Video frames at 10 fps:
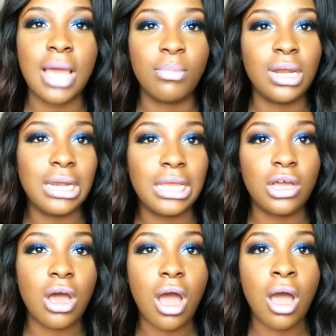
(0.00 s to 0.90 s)
I'm gonna
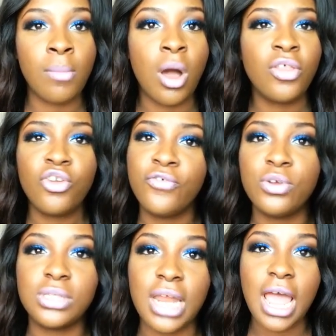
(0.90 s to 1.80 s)
link all the
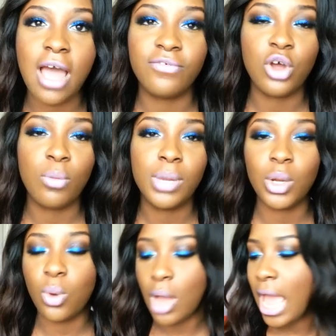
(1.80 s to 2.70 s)
reviews have down
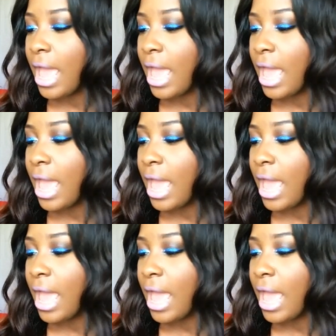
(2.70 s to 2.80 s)
below.